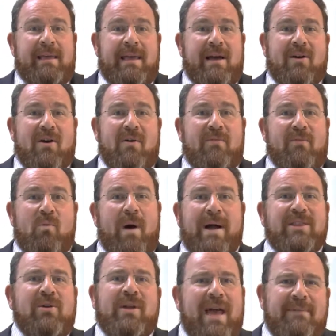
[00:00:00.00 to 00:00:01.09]
Yaakov, why
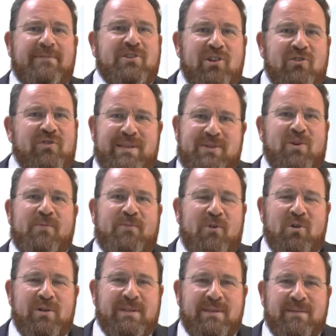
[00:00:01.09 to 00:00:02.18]
don't I have children? It's your
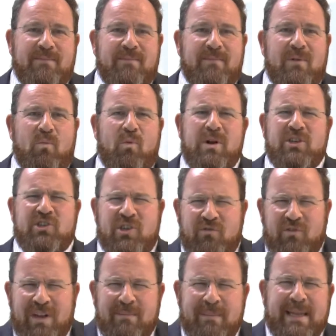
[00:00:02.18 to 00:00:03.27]
fault. What does she
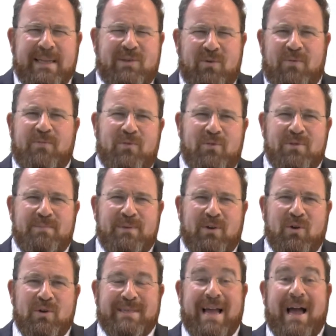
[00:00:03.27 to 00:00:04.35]
really mean it's your fault?
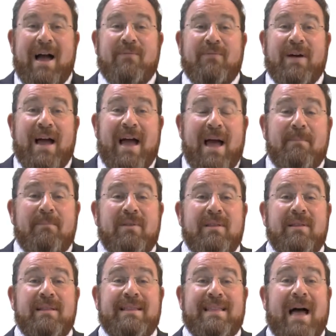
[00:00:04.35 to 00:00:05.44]
Because Avraham
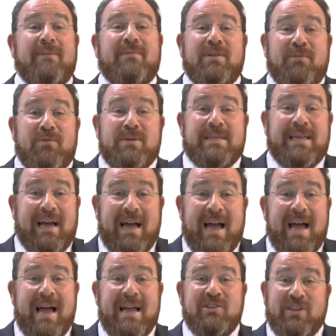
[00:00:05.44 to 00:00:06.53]
davened for
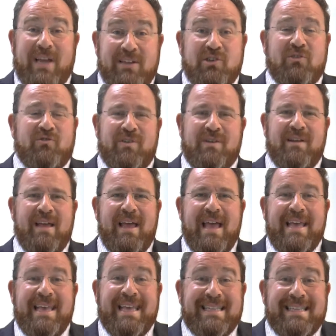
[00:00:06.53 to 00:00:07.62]
Sarah and she had children.
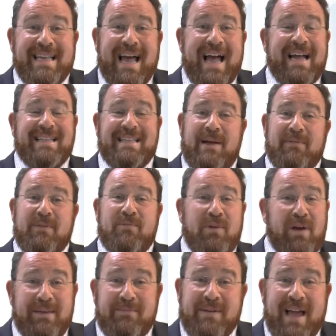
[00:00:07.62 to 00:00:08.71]
Yitzchak davened for
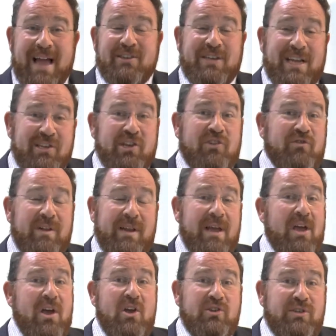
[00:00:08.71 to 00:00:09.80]
Rivka and she had children.
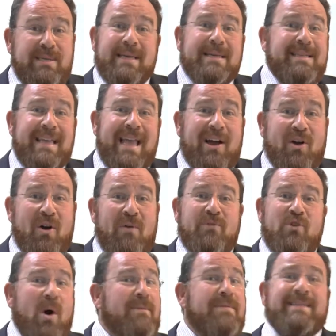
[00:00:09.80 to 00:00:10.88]
She says to Yaakov,
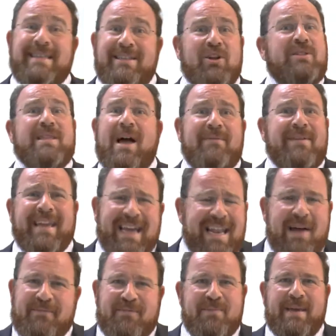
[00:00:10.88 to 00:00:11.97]
you're obviously not davening
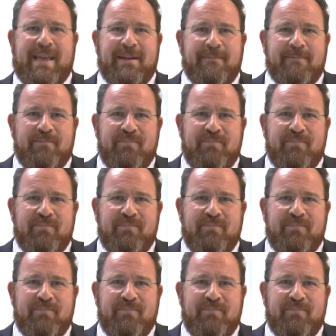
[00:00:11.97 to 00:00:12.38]
enough for me.